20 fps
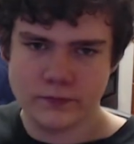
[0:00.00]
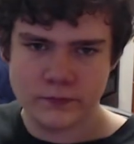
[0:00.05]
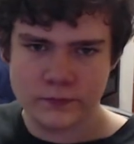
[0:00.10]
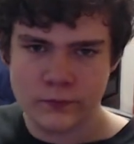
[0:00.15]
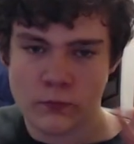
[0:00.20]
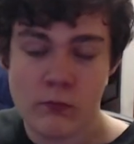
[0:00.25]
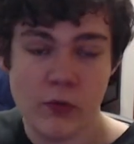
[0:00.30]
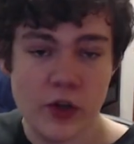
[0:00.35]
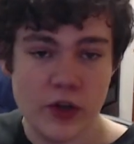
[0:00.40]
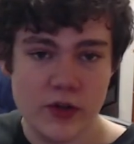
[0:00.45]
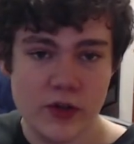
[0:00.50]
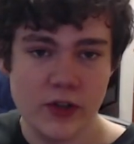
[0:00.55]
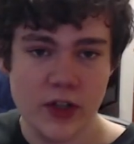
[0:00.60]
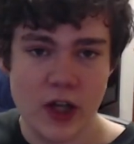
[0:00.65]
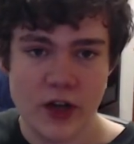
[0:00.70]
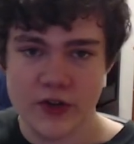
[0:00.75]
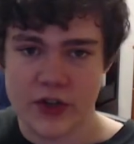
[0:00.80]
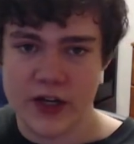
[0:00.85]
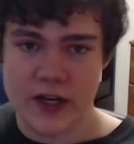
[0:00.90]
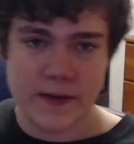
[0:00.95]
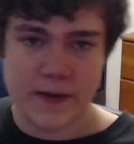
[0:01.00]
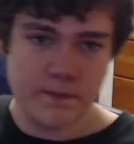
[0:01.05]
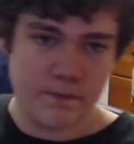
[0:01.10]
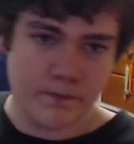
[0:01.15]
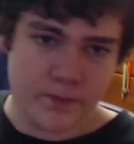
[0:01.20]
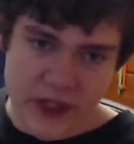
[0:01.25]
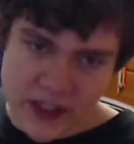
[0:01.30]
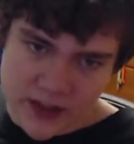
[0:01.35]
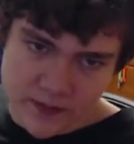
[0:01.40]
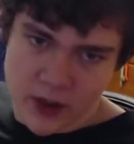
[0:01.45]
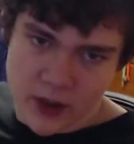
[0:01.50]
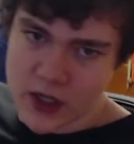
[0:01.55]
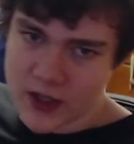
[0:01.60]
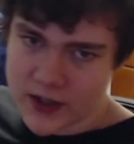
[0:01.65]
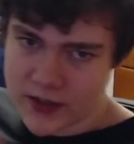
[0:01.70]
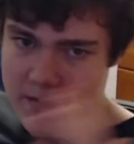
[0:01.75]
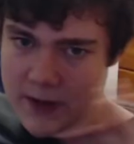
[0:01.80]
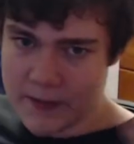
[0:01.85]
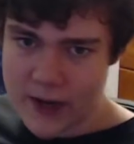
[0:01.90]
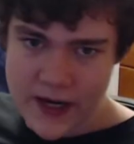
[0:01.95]
We do laundry and it's brought
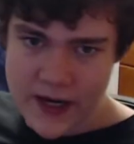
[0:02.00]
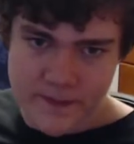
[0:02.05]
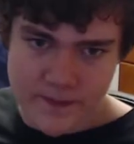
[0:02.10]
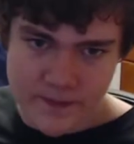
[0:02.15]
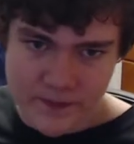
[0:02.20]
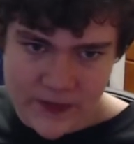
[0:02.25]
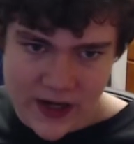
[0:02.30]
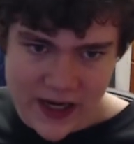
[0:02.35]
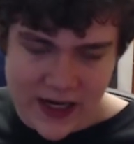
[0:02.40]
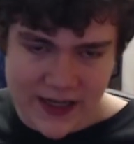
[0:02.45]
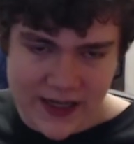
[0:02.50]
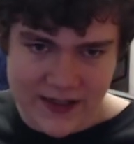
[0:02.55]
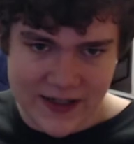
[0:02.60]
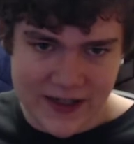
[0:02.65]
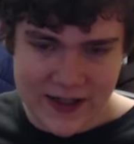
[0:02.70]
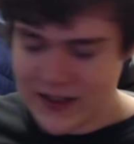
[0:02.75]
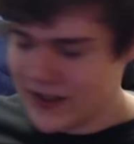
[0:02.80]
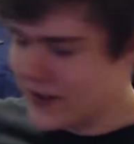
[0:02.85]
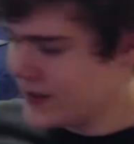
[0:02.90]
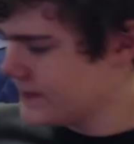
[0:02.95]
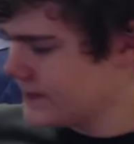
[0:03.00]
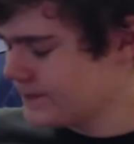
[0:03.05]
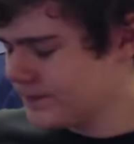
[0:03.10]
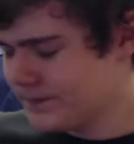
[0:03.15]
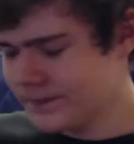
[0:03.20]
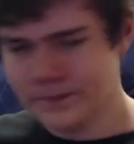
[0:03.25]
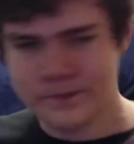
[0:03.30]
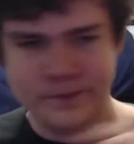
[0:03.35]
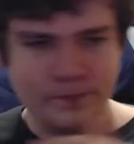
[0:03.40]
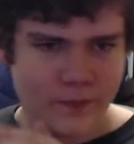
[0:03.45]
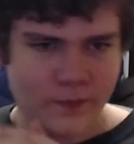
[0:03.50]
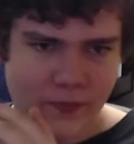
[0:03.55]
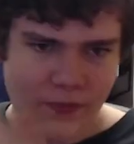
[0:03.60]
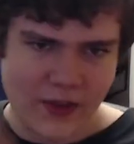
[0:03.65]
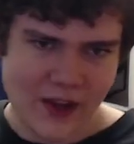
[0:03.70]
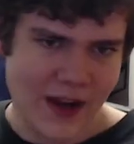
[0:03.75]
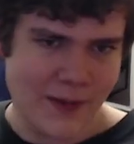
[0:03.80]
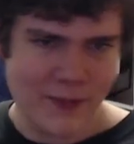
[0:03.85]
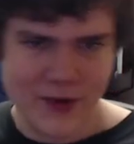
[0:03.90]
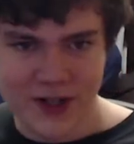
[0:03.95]
into my bed, and I
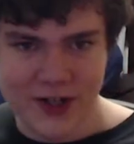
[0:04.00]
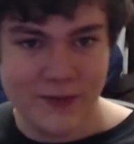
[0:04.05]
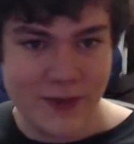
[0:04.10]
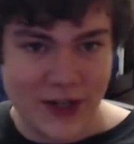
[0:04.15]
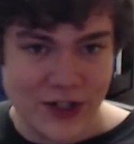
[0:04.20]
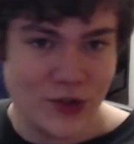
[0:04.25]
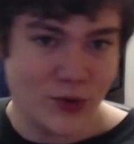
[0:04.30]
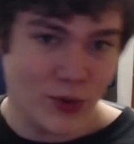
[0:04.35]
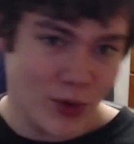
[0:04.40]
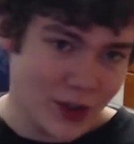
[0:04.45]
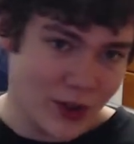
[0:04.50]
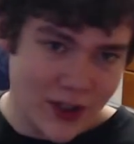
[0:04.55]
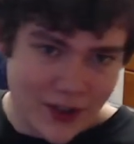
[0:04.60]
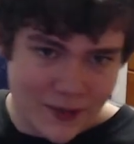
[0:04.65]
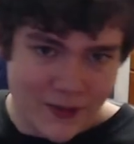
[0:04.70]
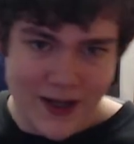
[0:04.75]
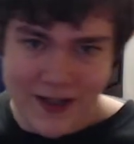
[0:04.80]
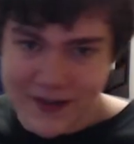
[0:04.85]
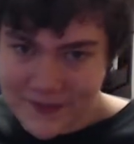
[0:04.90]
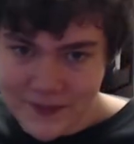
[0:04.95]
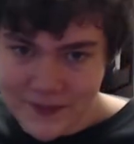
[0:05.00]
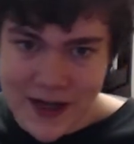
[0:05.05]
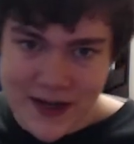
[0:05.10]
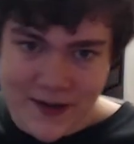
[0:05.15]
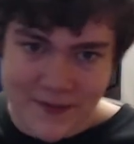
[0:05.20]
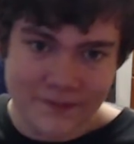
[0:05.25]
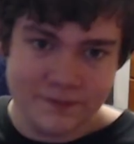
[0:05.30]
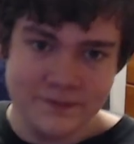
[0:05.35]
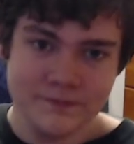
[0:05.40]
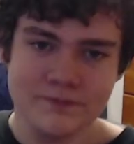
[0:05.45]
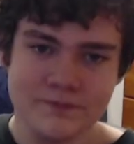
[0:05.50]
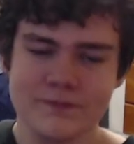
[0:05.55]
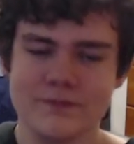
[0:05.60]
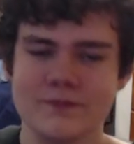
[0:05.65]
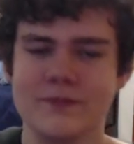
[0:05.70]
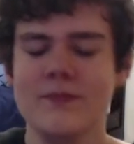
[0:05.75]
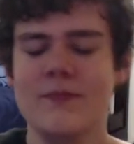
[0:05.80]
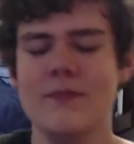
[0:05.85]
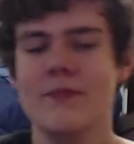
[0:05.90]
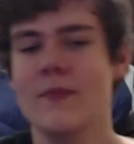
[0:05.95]
put it in my drawer under my bed.
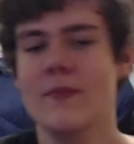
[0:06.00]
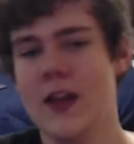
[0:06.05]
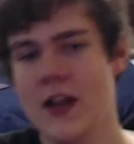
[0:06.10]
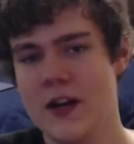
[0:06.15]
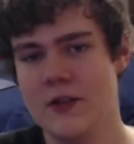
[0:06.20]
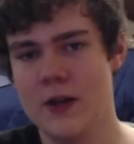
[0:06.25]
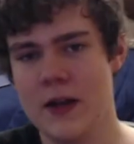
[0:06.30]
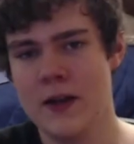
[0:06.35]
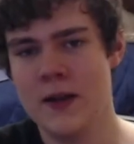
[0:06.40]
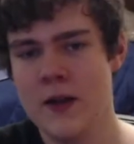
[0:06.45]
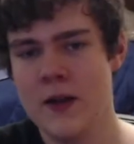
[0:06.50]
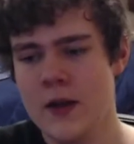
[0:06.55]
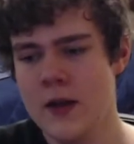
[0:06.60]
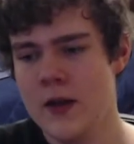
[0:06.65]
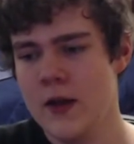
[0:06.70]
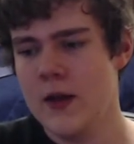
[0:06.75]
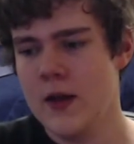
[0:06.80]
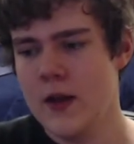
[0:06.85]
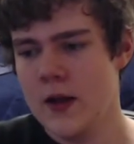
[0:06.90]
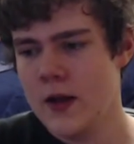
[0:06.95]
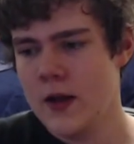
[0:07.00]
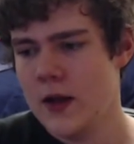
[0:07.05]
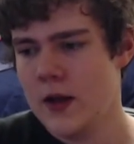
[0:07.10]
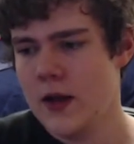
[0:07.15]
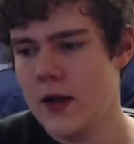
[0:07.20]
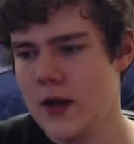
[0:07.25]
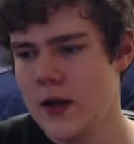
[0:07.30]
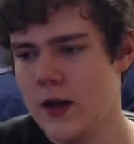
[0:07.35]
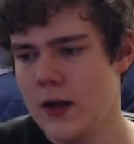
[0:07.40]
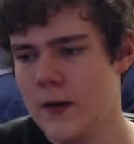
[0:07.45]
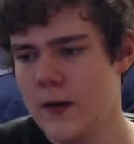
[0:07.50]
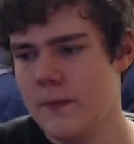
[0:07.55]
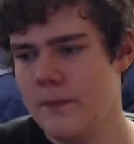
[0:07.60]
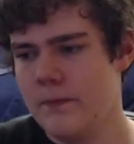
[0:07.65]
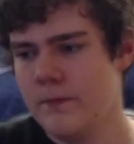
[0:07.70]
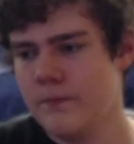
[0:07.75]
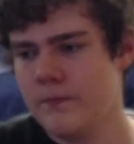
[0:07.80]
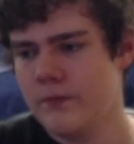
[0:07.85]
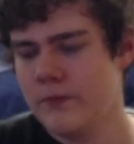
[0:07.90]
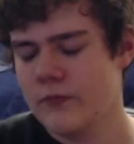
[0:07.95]
Anyway,
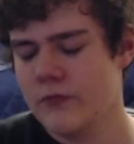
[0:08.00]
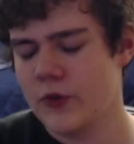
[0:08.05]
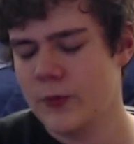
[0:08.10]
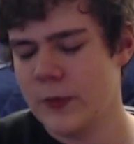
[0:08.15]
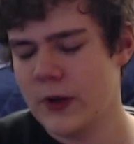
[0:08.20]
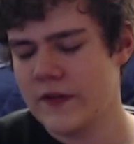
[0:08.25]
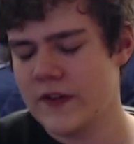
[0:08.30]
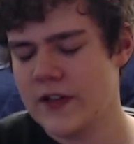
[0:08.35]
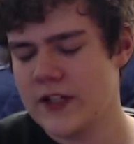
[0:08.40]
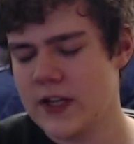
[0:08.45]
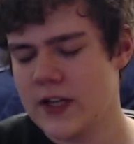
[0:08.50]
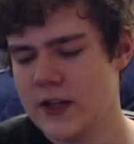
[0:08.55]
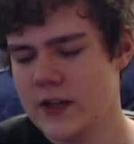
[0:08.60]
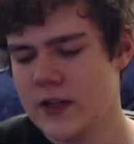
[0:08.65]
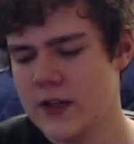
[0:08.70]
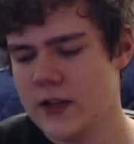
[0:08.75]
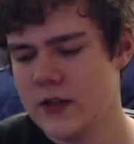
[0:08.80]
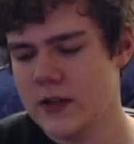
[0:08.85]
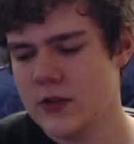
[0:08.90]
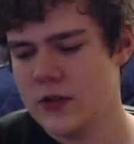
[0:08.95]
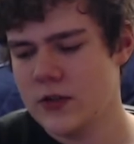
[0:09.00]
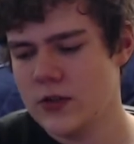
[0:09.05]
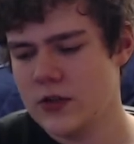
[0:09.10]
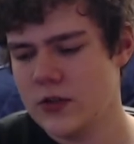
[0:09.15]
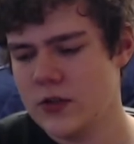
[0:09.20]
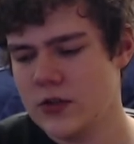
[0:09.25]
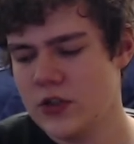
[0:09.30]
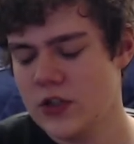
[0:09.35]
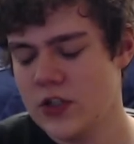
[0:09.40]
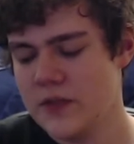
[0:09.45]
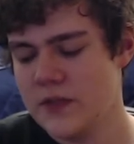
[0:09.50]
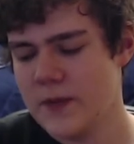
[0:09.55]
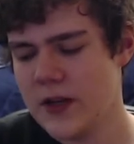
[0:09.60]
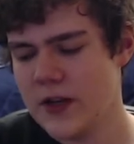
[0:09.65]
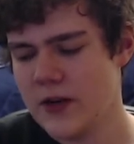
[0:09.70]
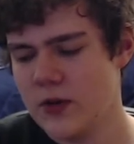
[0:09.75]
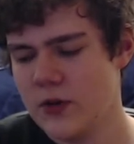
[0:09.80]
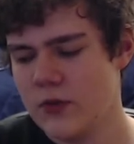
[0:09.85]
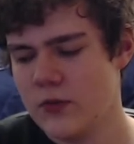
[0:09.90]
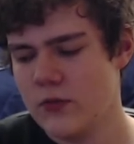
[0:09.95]
for breakfast, I had a cheese
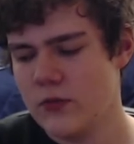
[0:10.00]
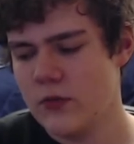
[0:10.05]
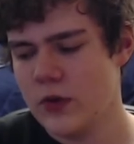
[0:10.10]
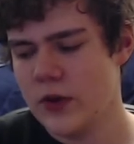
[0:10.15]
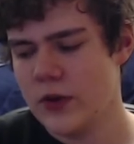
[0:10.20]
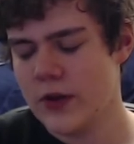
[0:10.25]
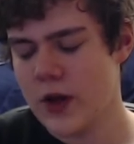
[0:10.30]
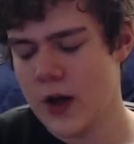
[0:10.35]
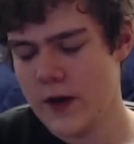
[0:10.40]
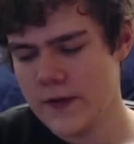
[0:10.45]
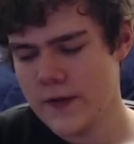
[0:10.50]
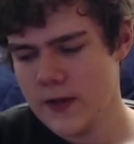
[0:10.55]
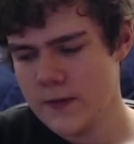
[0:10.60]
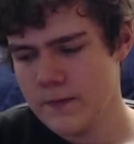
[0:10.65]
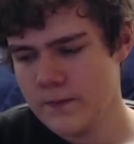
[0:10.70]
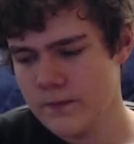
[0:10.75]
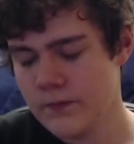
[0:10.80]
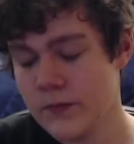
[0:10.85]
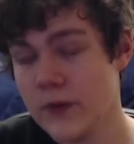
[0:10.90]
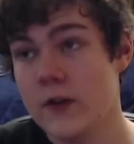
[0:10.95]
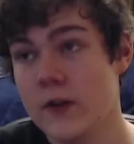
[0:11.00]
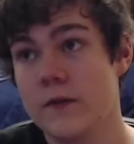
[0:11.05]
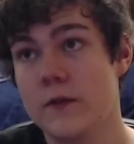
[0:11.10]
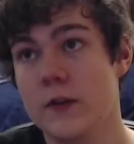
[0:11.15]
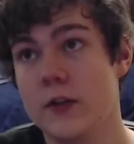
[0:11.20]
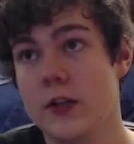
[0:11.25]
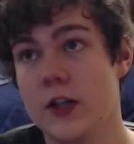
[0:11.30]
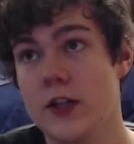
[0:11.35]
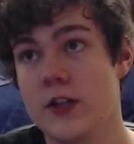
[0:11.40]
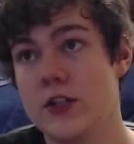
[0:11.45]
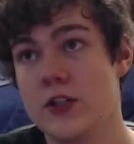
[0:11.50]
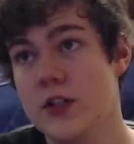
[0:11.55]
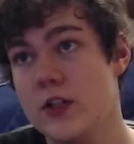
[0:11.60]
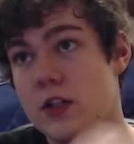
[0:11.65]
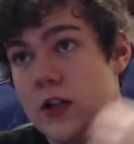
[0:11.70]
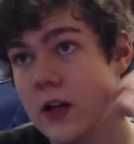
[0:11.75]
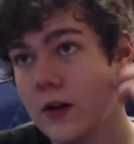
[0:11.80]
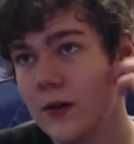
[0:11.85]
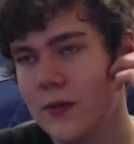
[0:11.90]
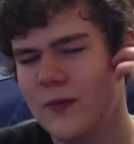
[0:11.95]
bagel with coffee. For lunch,
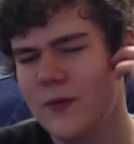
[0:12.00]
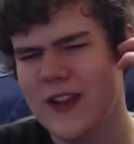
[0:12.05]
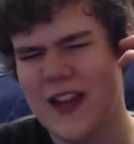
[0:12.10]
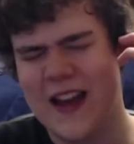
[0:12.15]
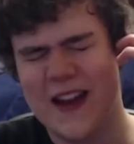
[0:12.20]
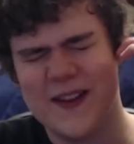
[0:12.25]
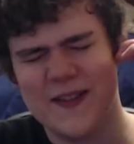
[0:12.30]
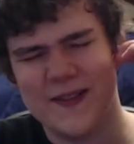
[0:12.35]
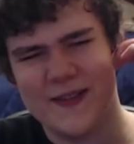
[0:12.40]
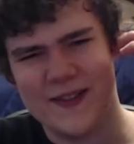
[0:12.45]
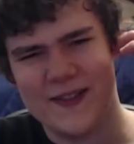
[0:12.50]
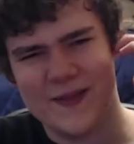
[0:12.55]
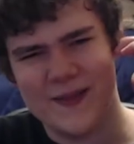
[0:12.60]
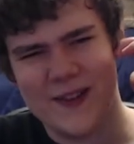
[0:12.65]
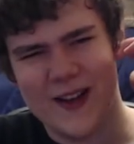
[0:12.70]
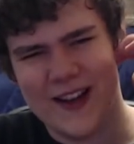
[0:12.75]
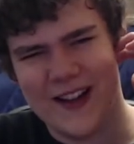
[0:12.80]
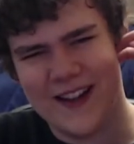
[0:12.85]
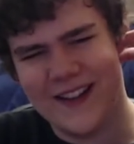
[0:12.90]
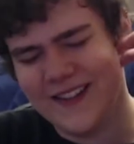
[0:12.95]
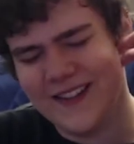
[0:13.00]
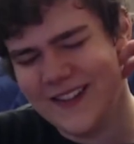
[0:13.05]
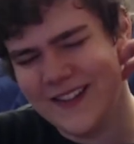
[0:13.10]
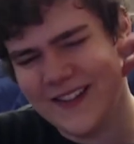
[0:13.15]
we had hot